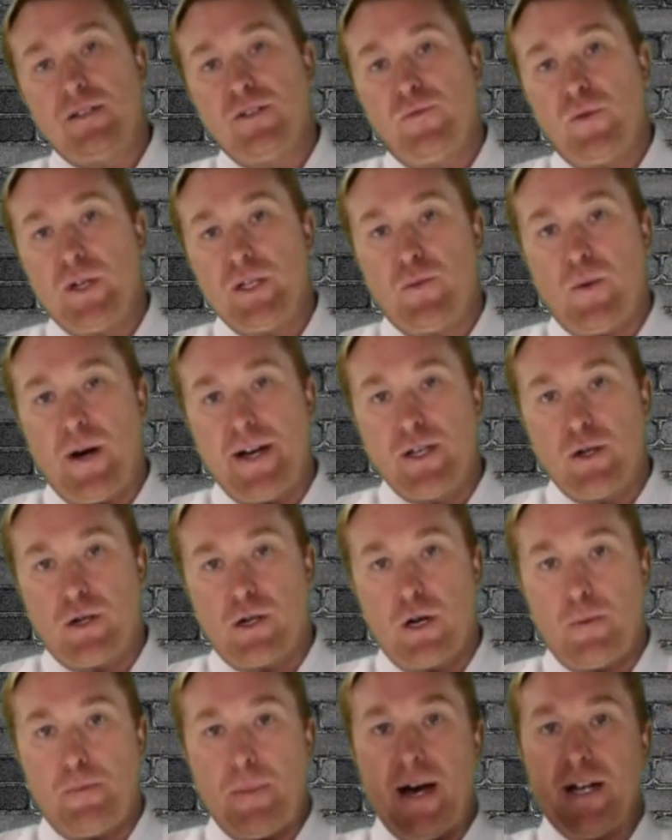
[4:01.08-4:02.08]
of which way you're
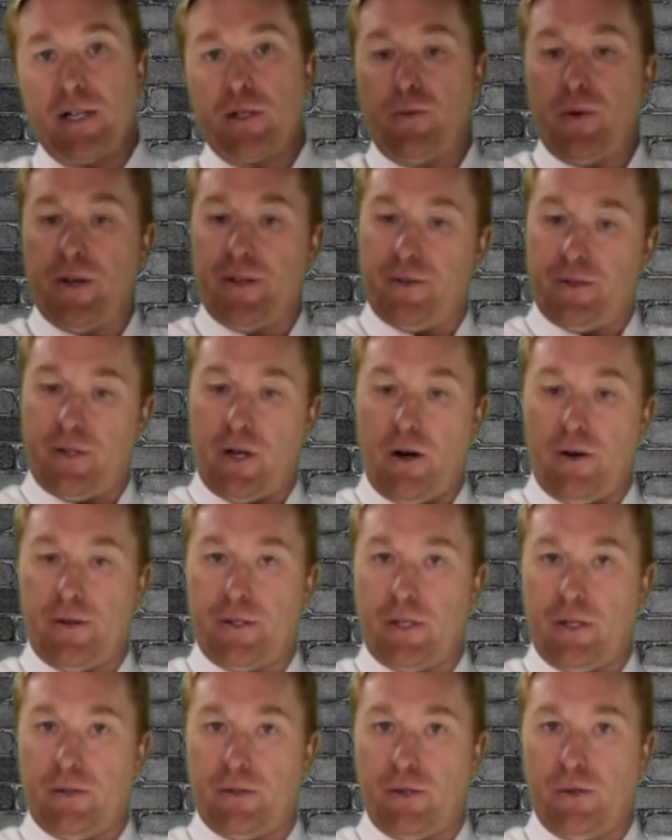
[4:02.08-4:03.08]
going to punch, whether it's
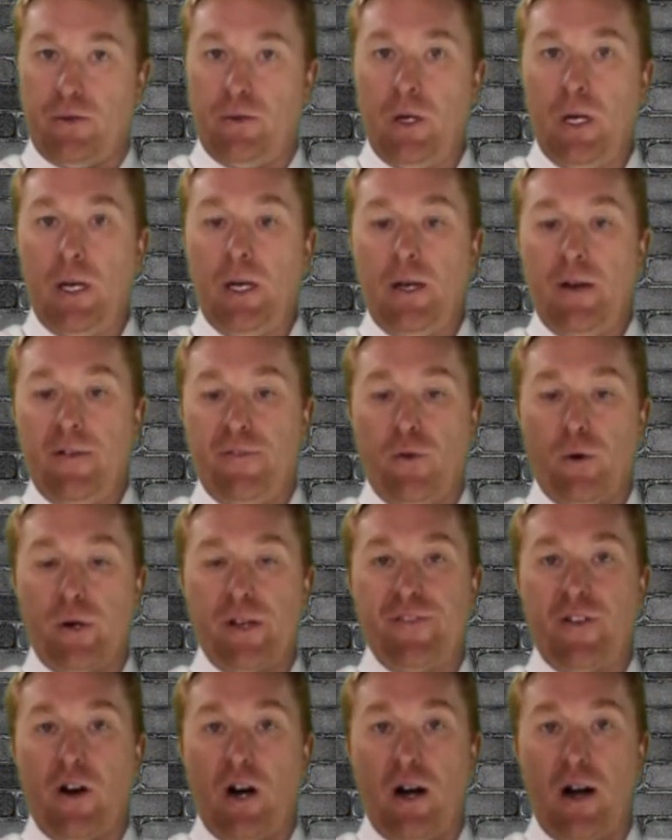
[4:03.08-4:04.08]
horizontal,
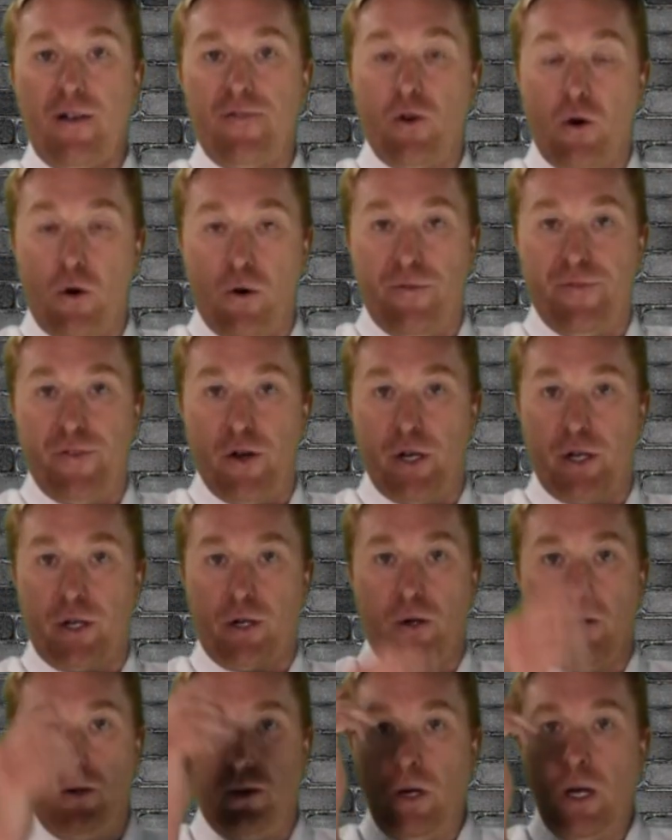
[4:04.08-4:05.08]
45, or
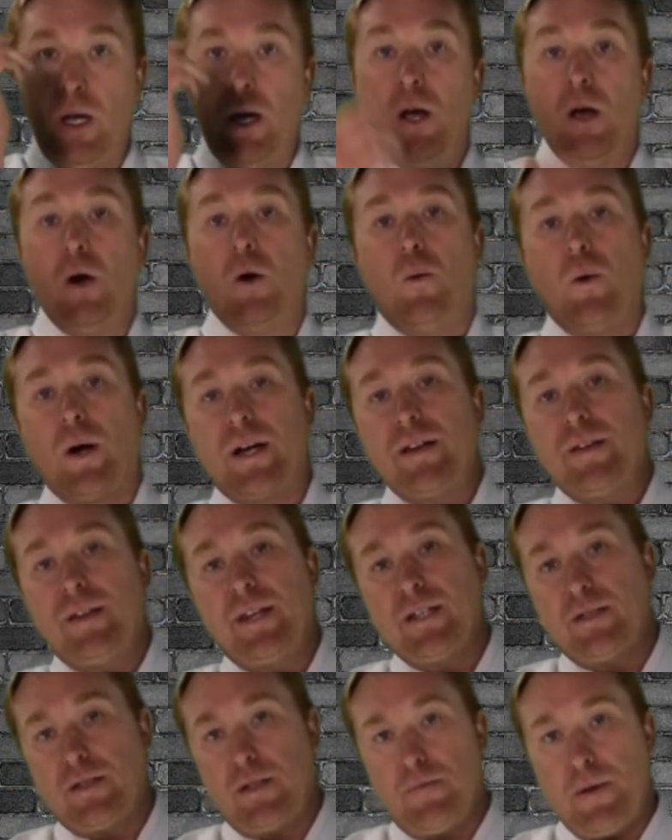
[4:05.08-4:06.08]
vertical, one of the
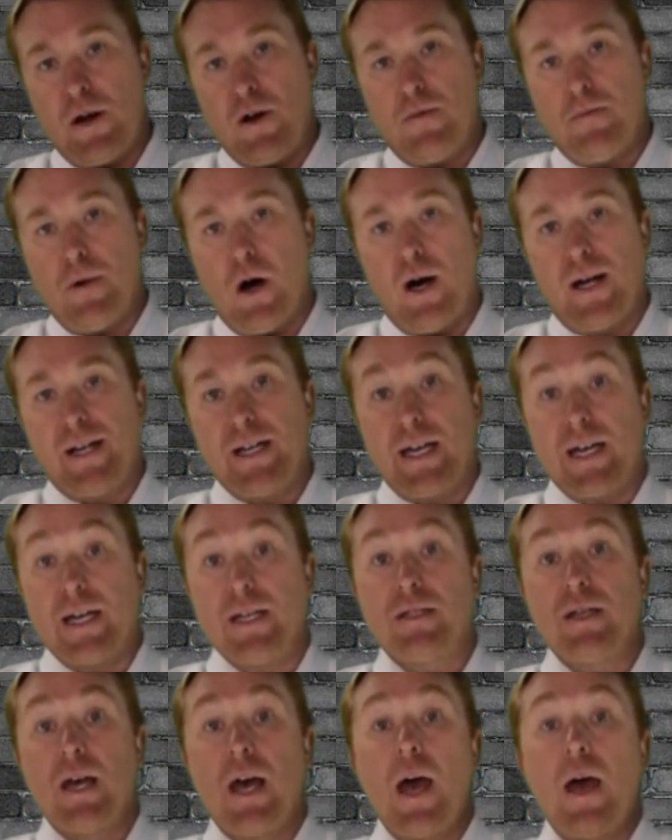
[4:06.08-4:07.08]
things to bear in mind
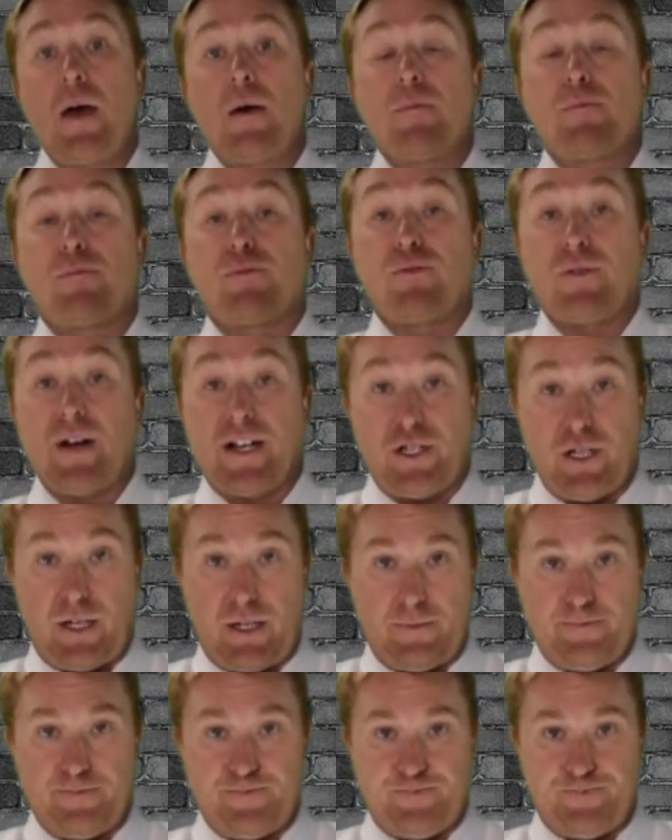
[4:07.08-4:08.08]
is pressure.
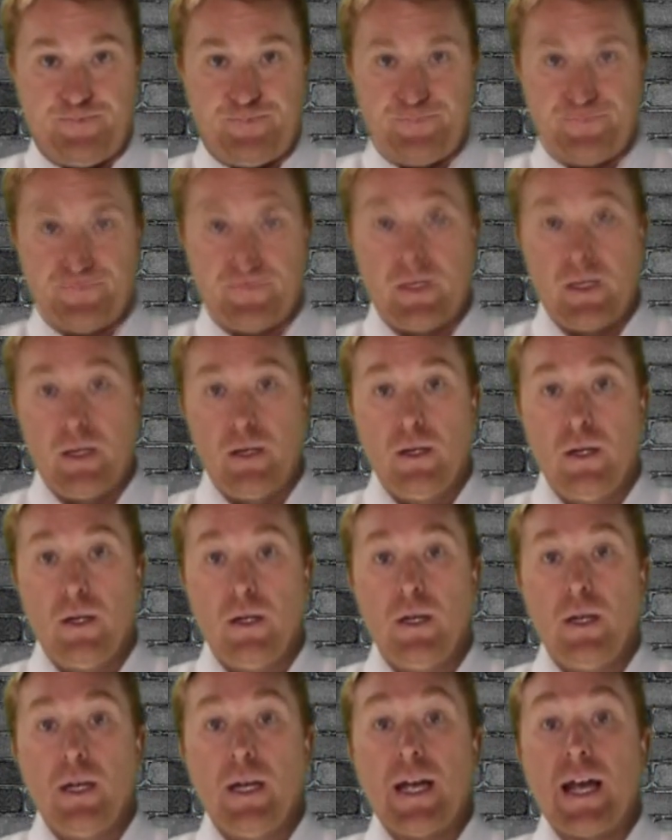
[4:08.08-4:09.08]

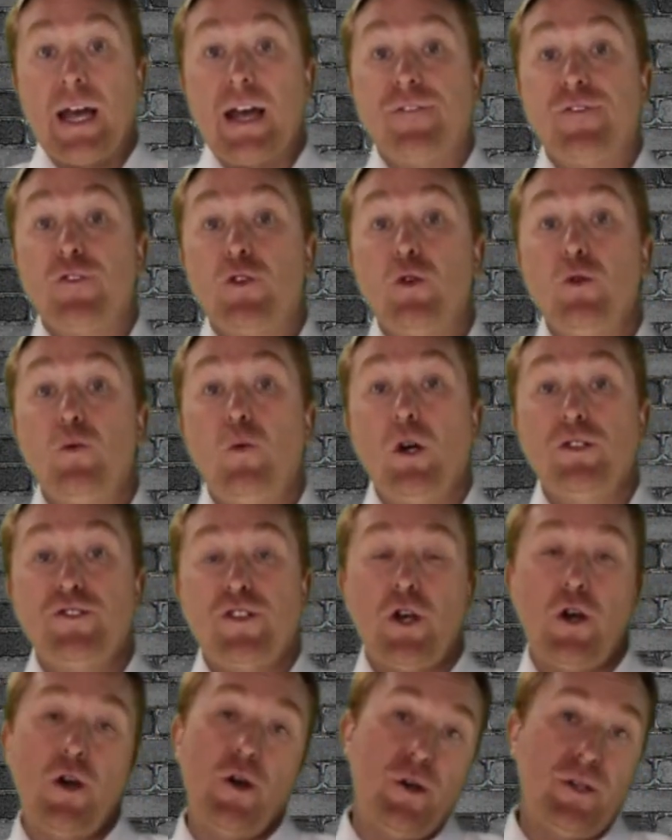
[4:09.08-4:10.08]
If you want
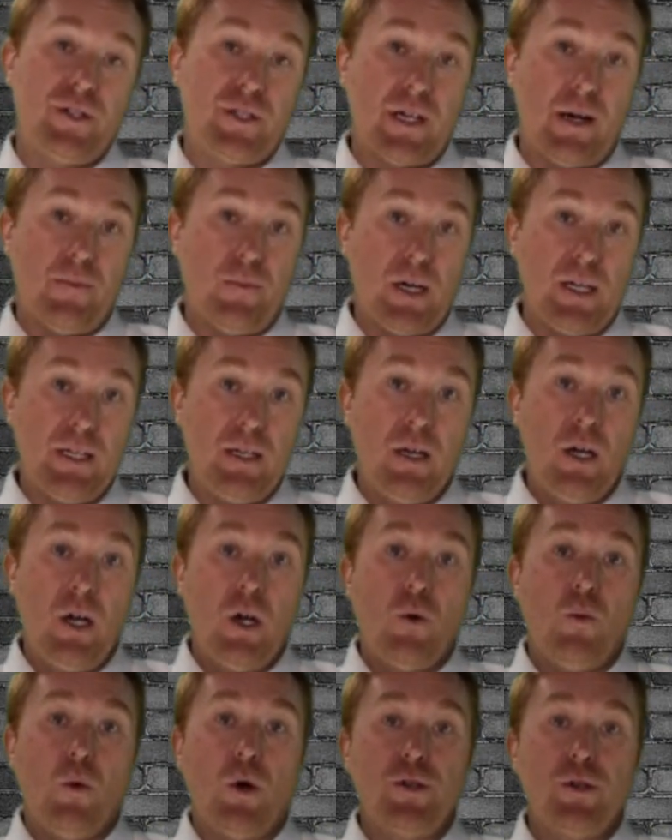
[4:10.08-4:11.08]
to hurt someone,
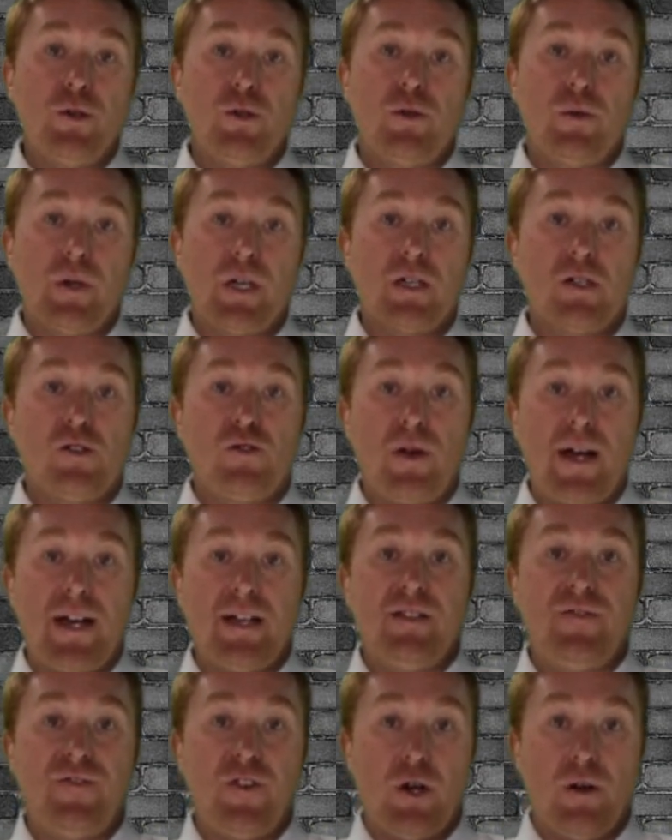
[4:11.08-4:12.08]
what you're doing is
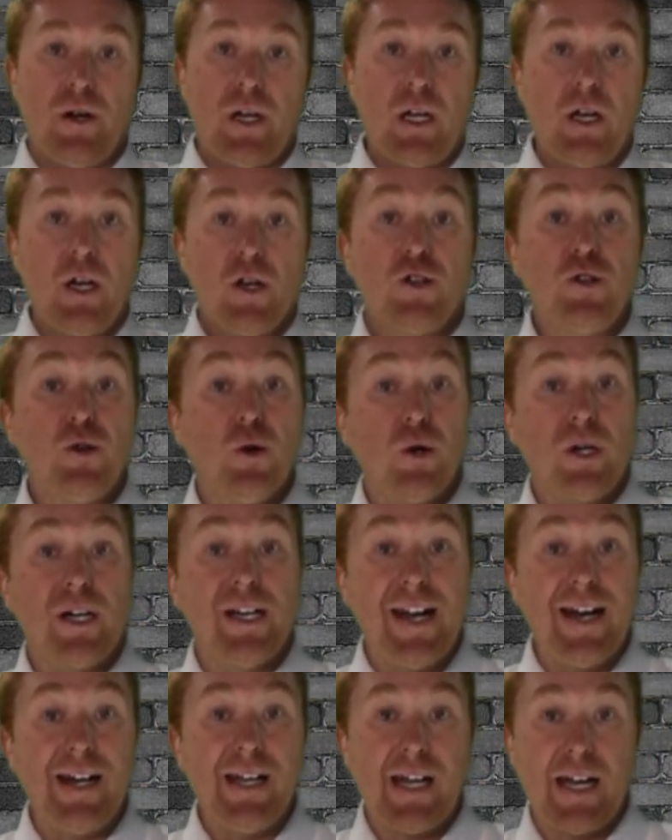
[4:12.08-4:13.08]
transferring your
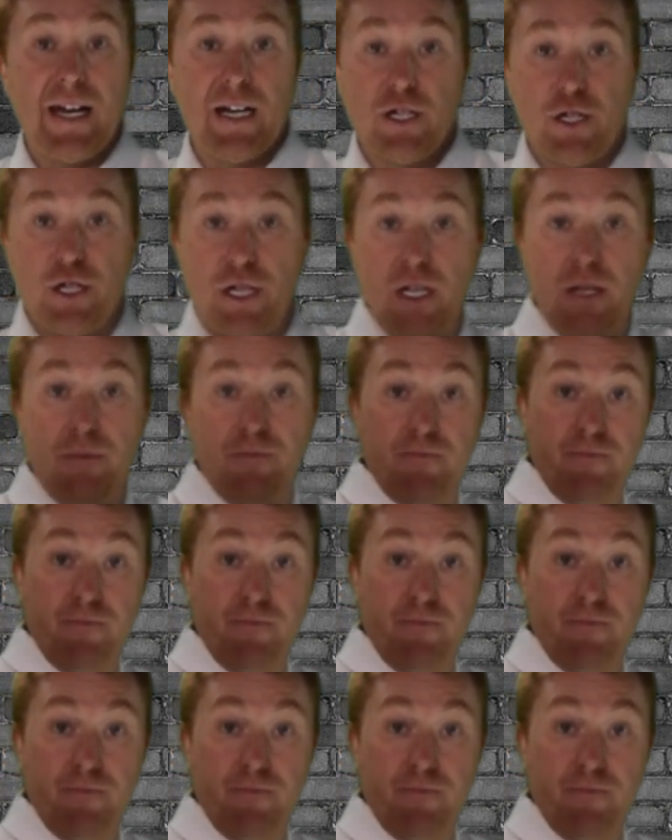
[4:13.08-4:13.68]
kinetic energy